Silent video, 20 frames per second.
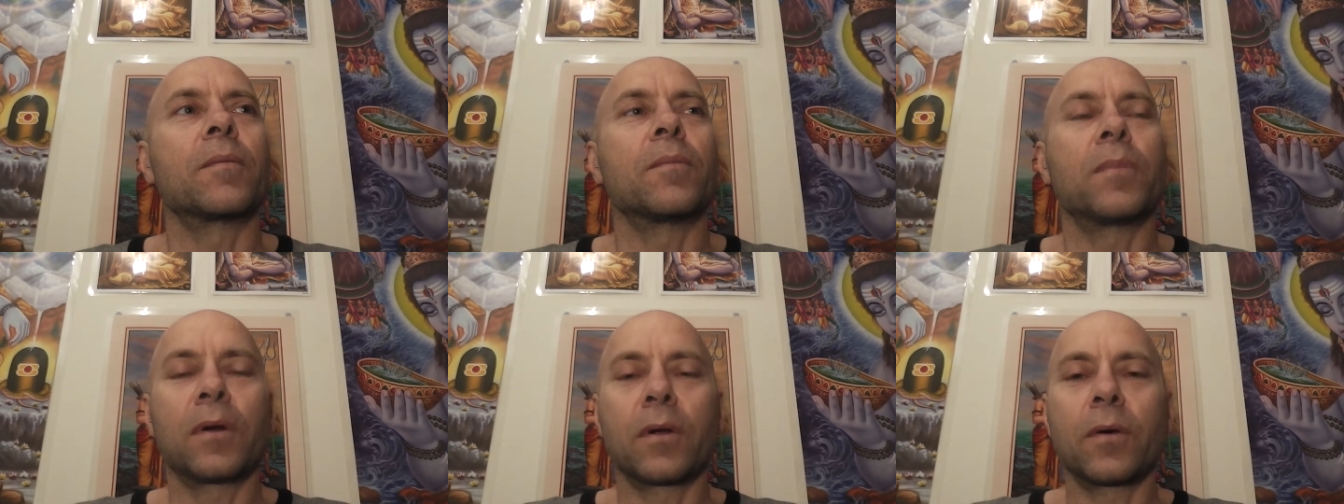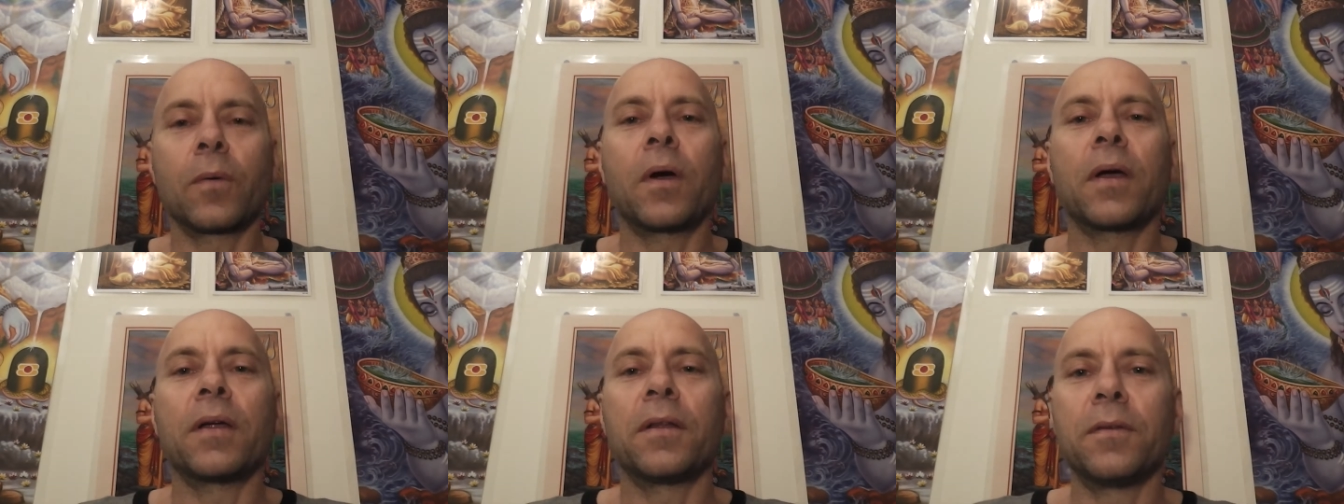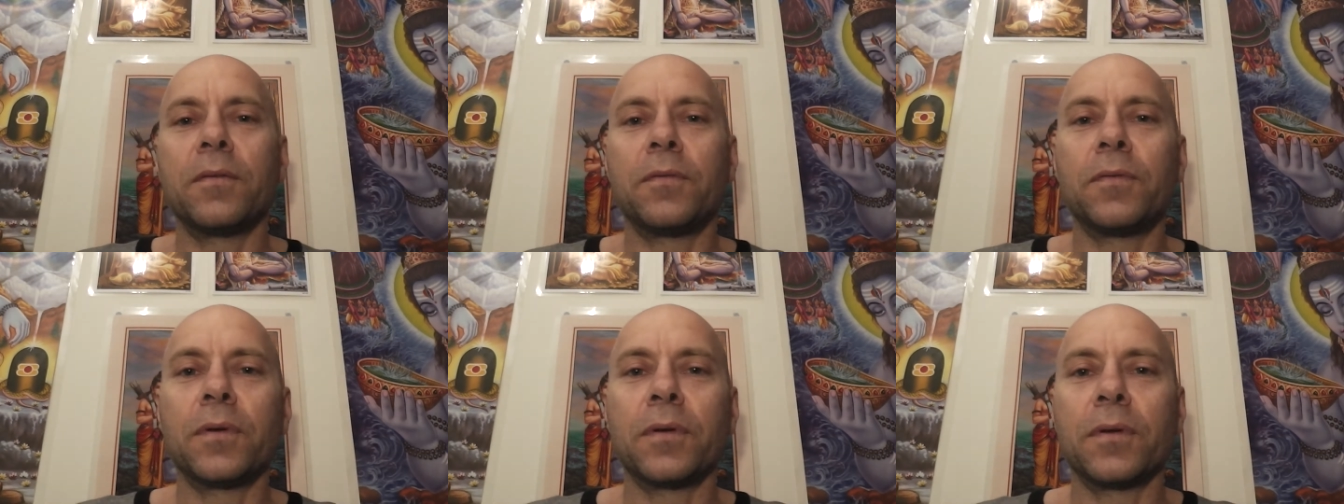but I
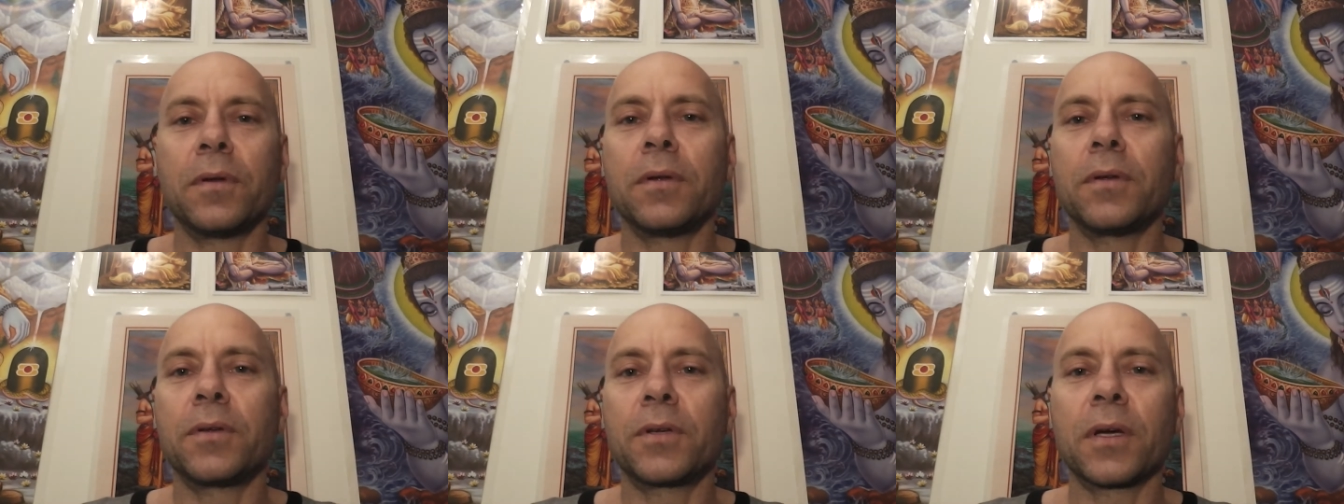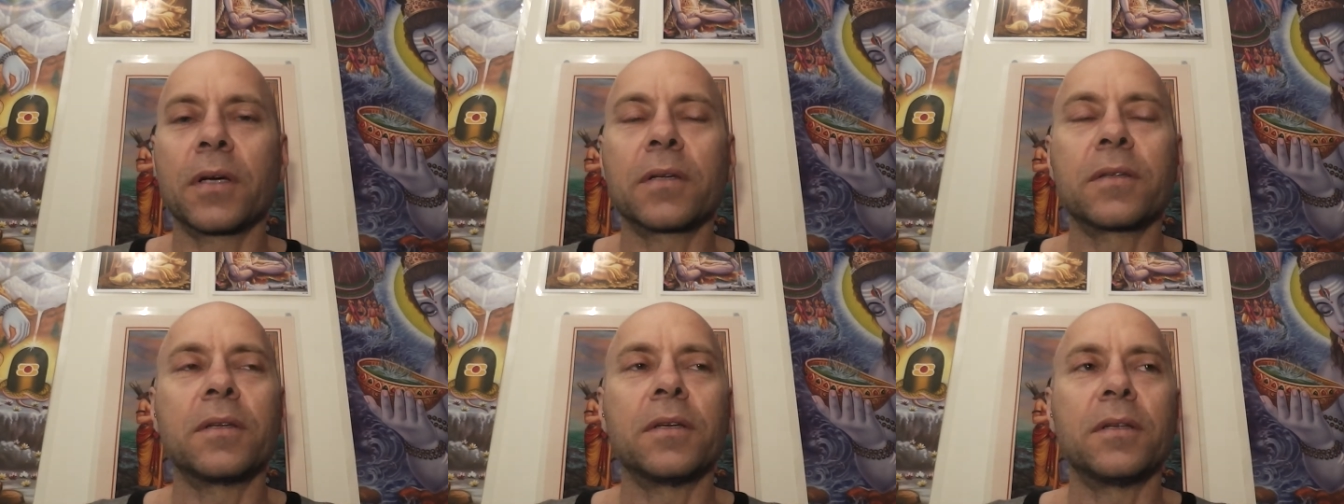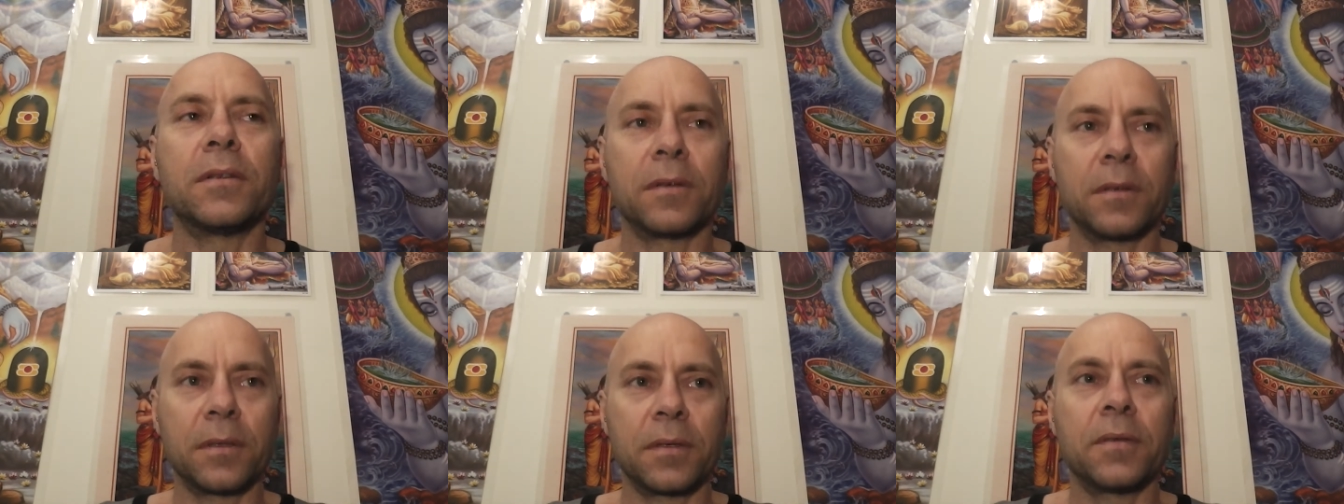waited for Shakti
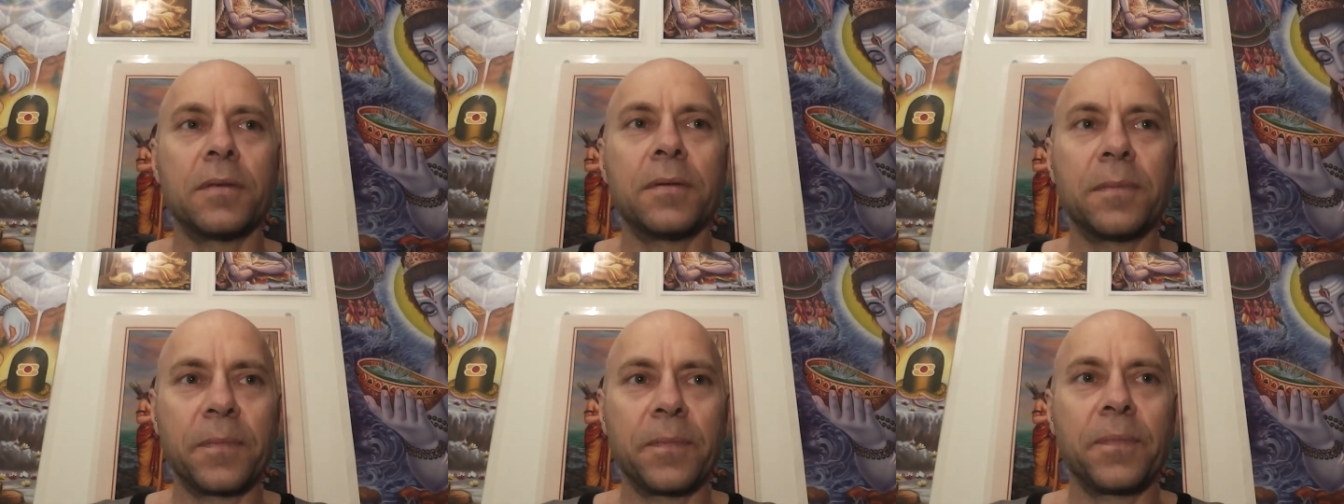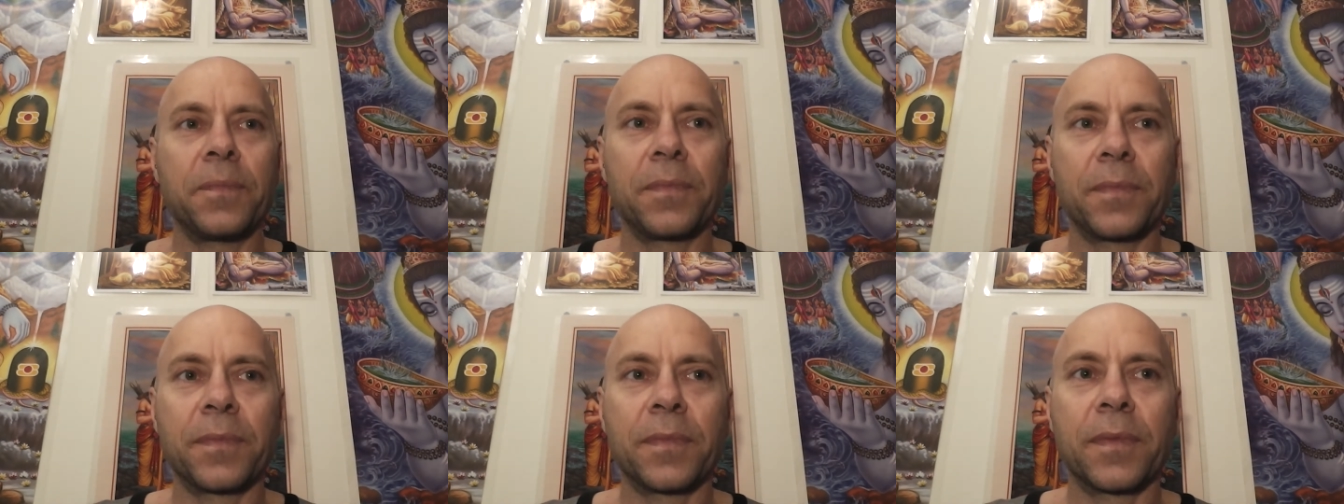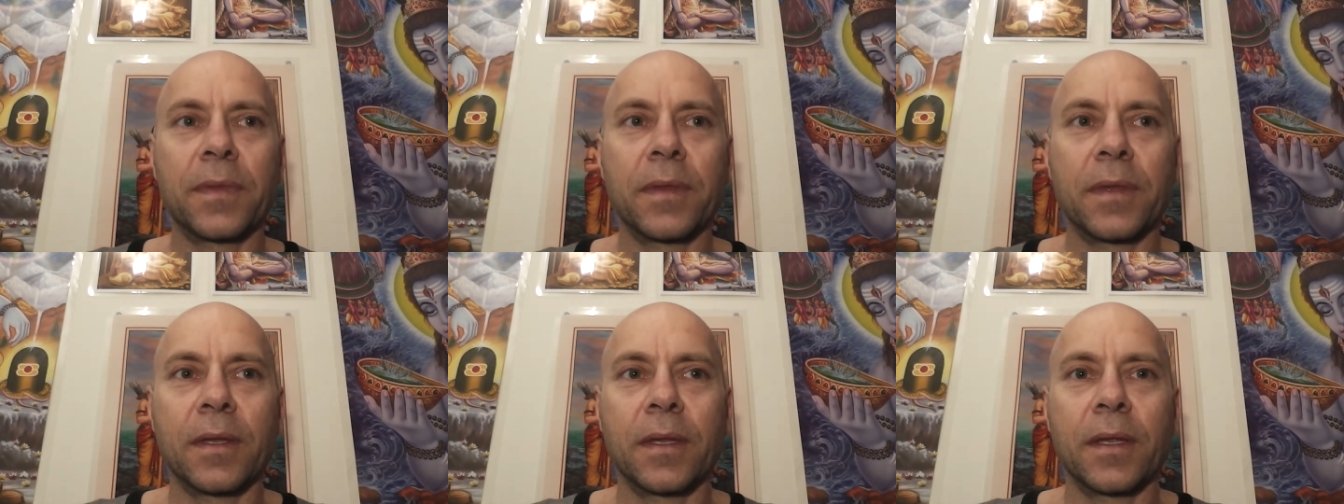to
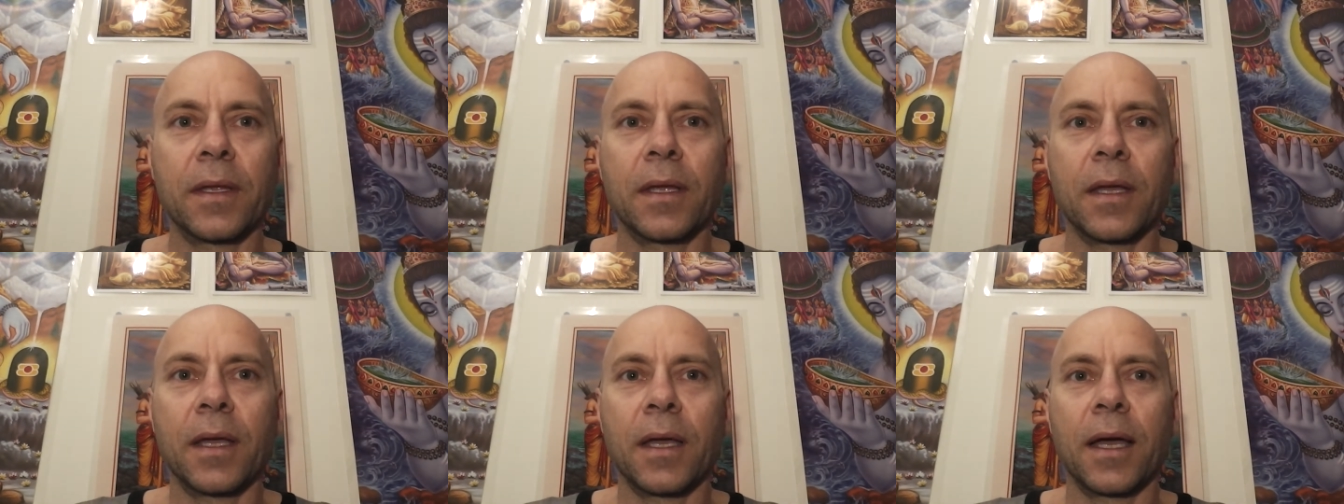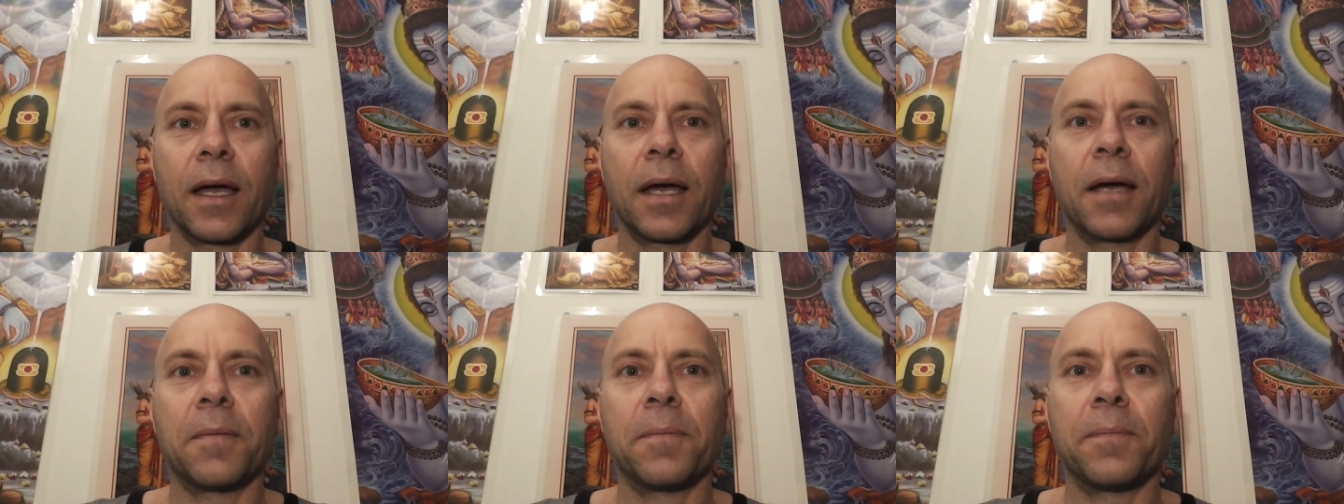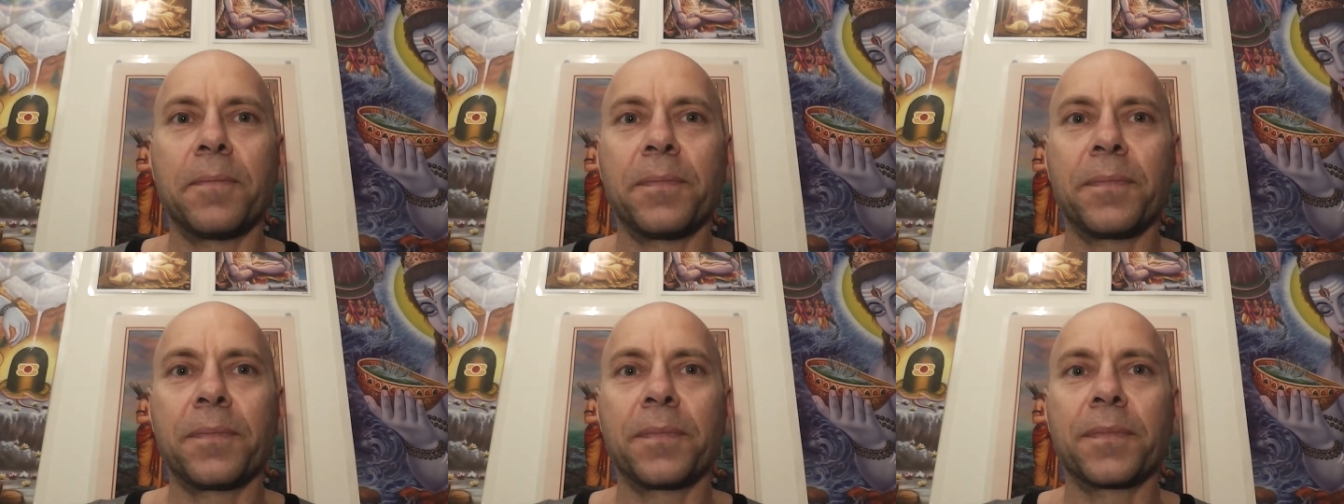
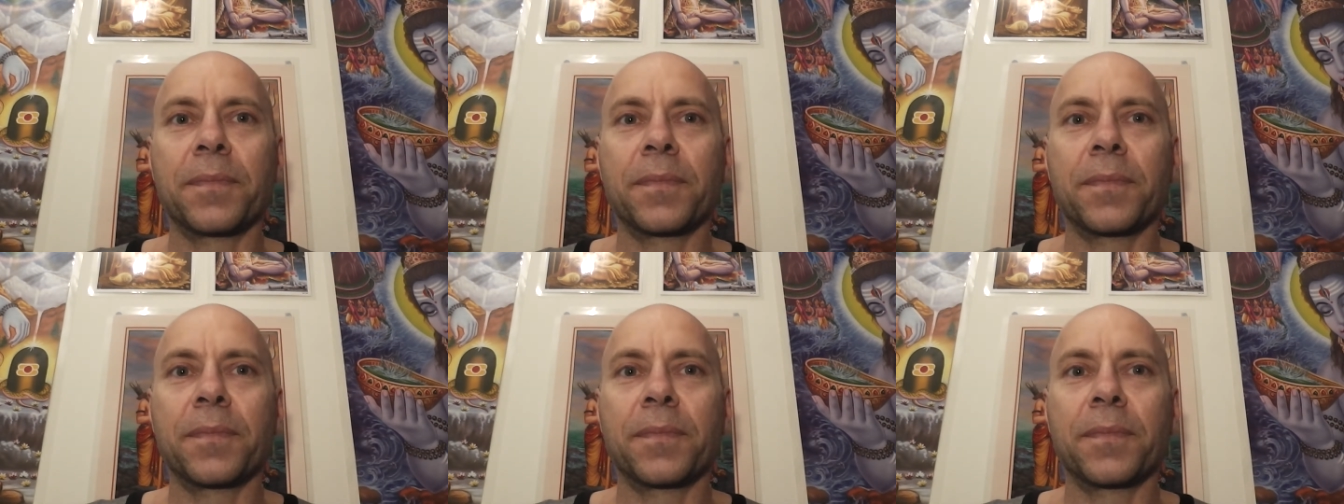um,